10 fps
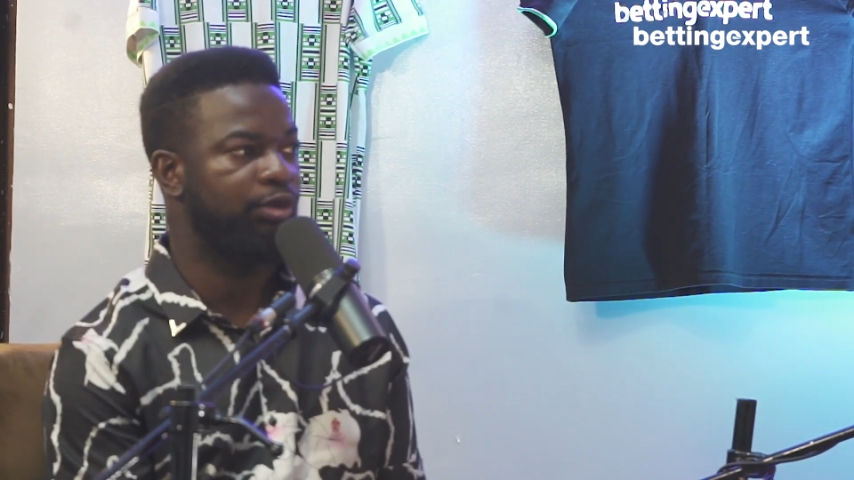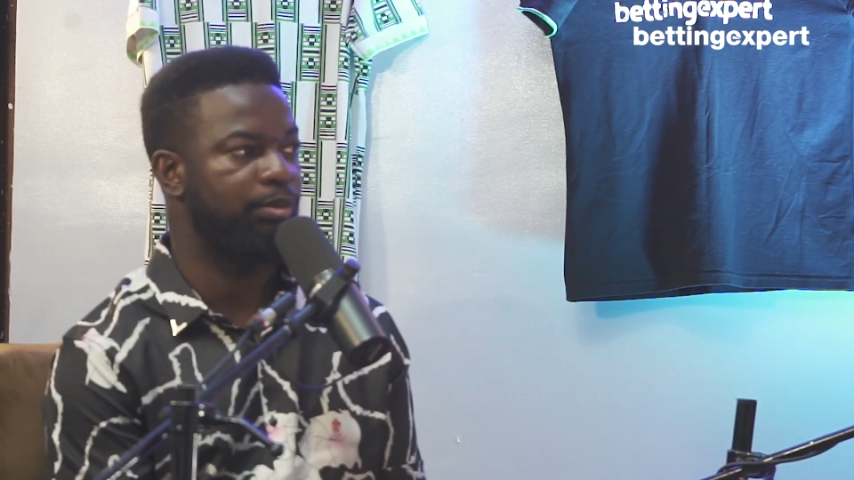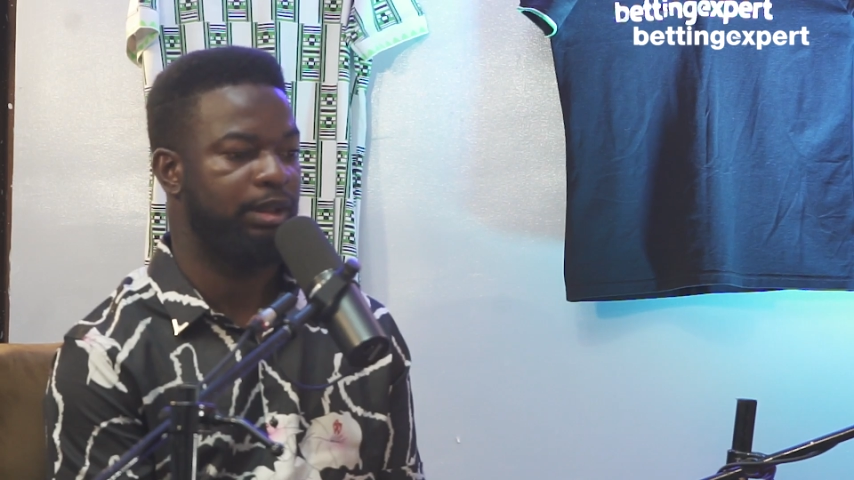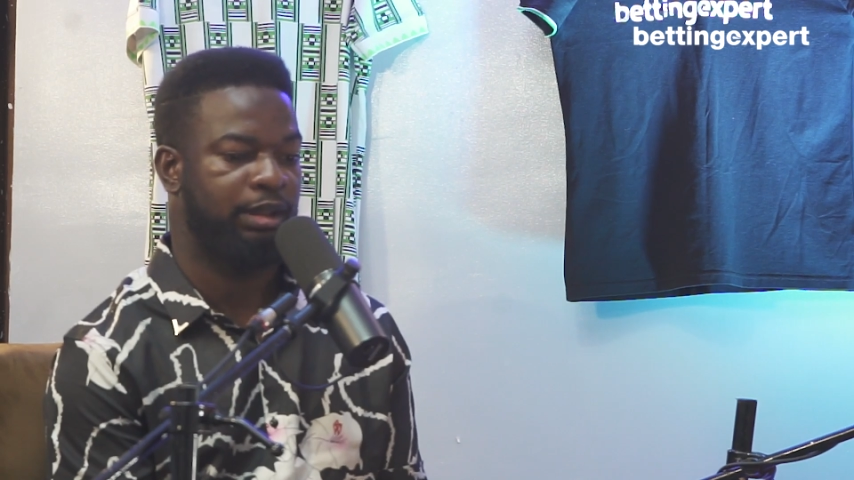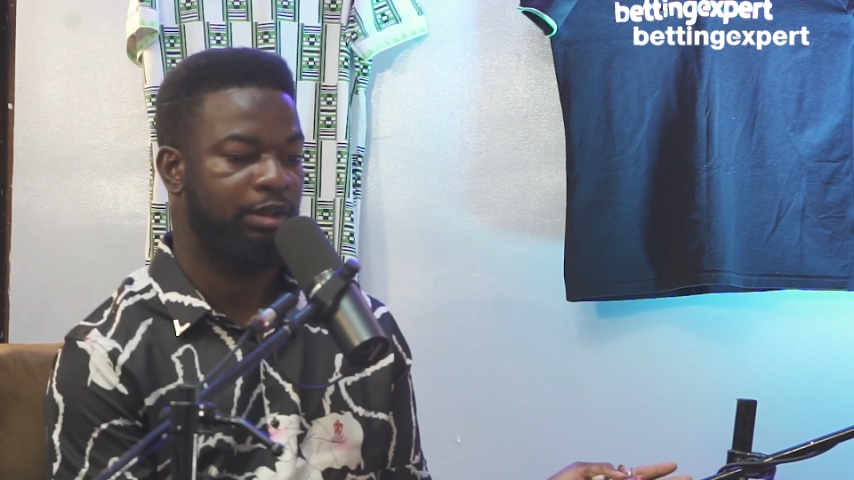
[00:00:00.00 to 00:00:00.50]
be
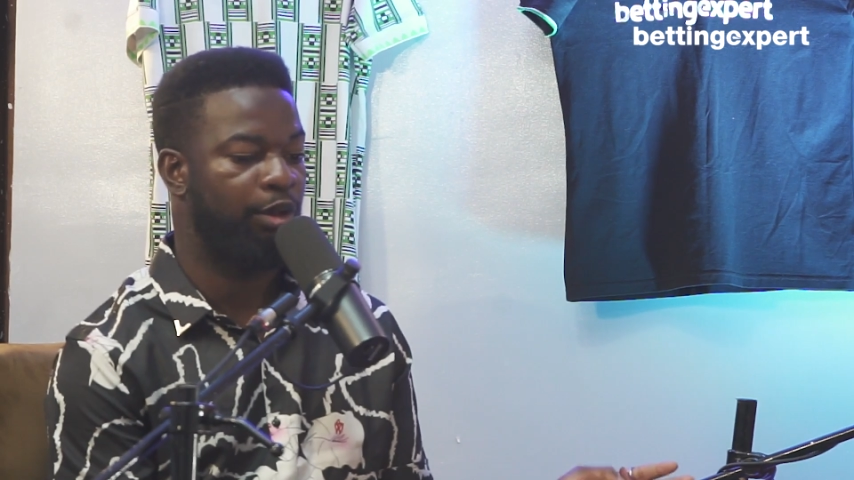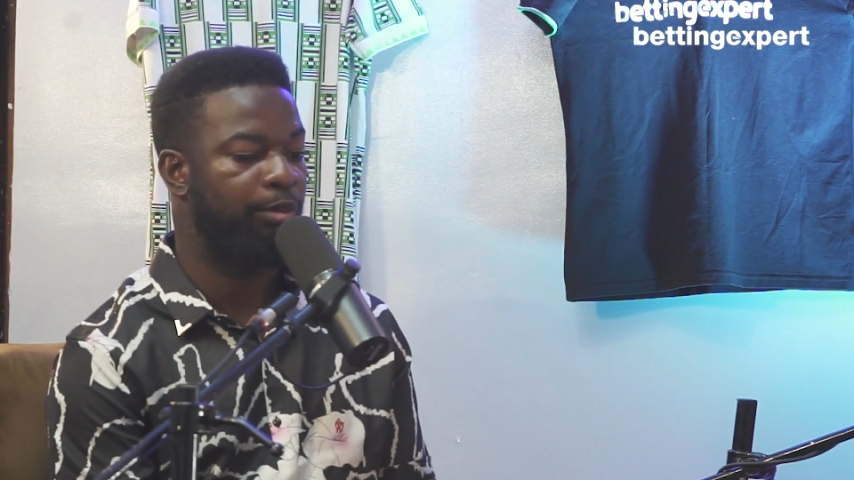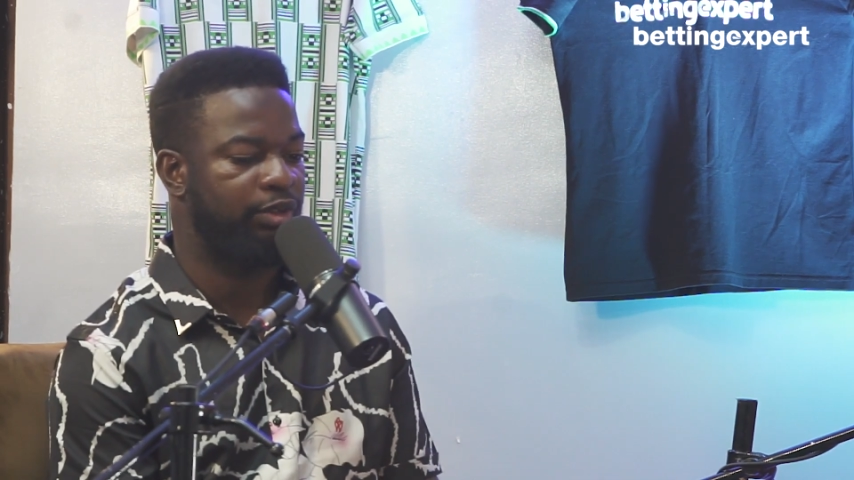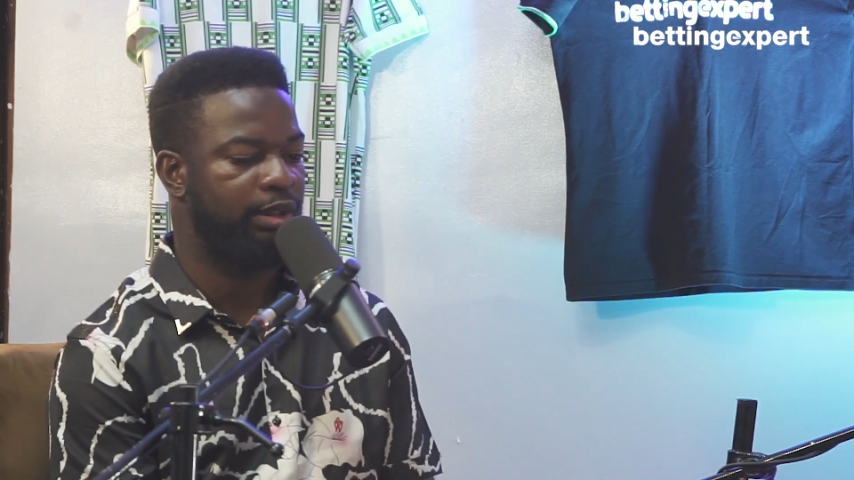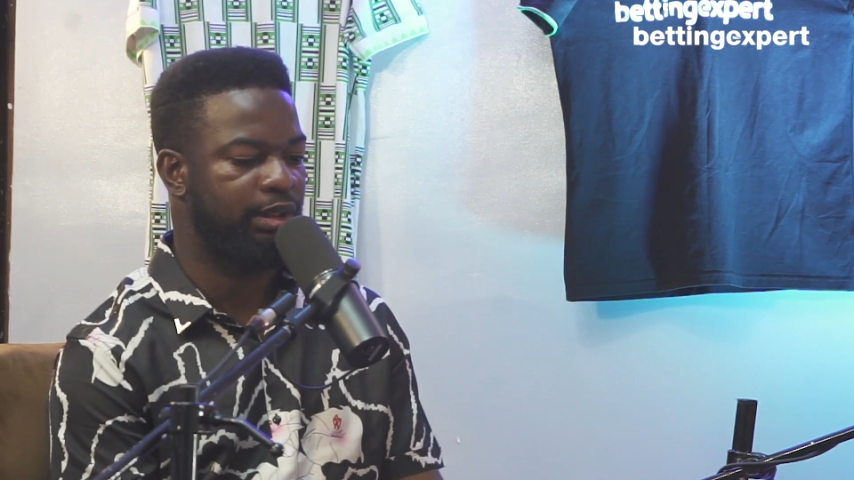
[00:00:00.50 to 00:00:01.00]

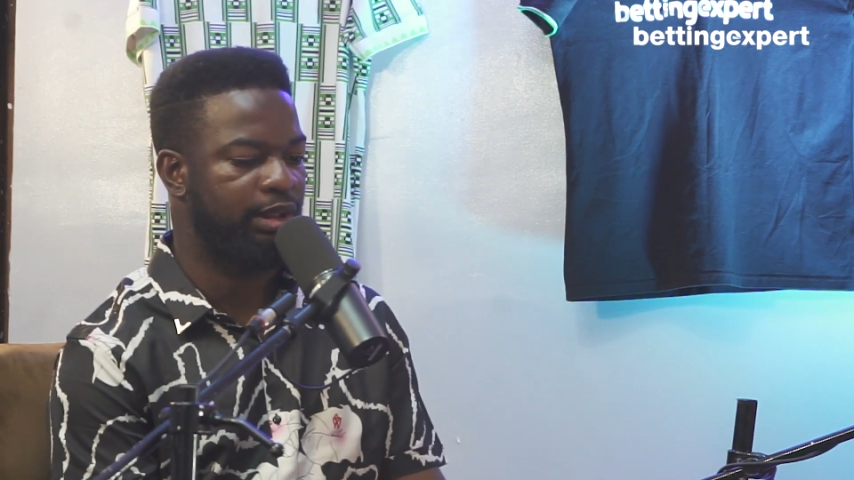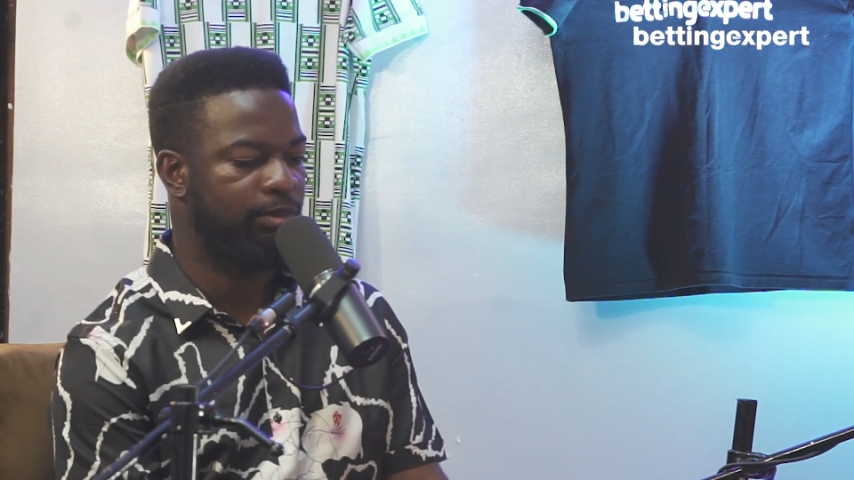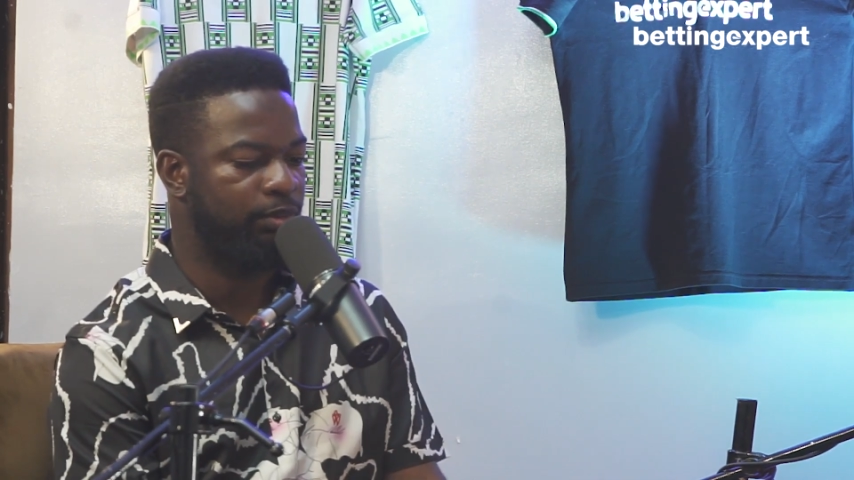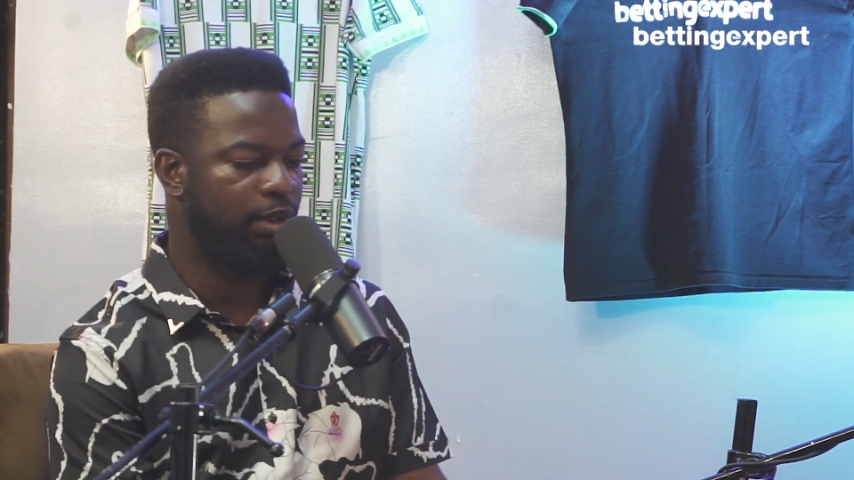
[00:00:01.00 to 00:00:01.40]
unpredictable.